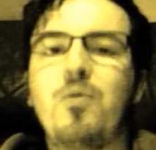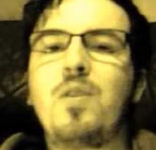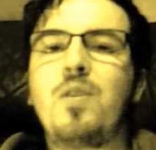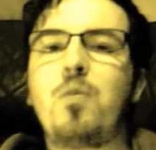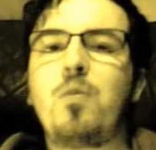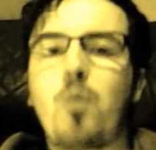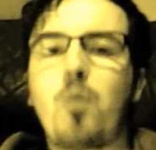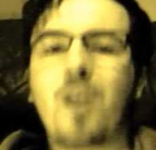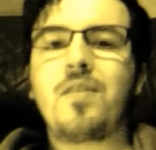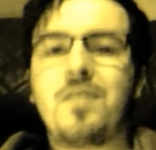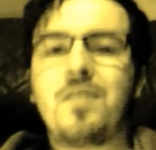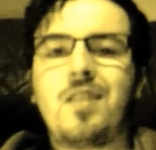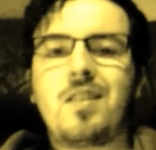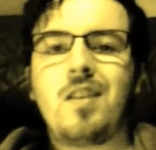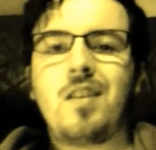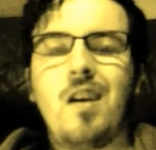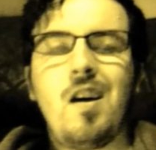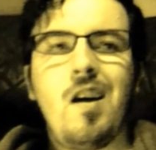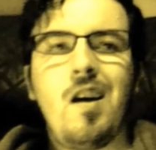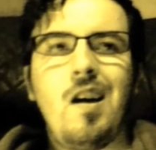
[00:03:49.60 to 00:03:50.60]
once,
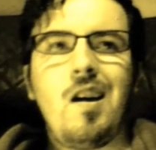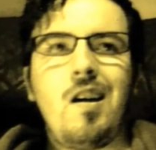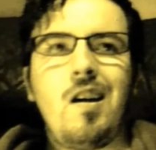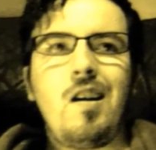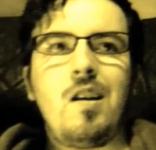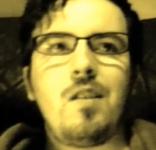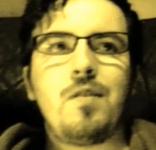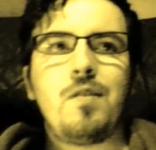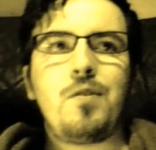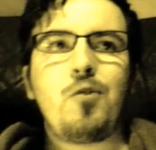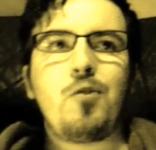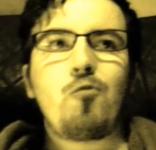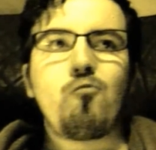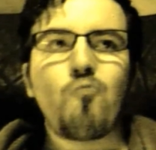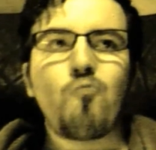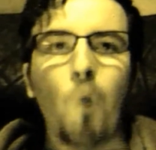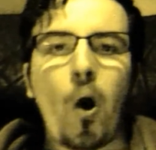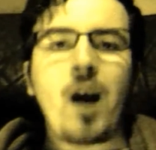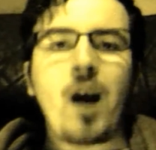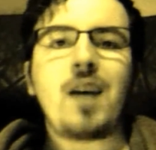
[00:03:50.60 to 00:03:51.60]
the
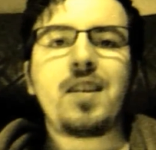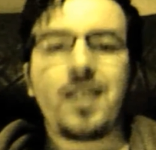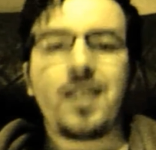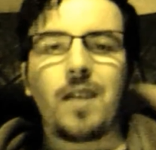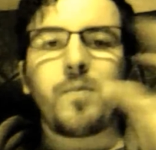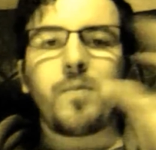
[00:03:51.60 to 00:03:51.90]
riots that would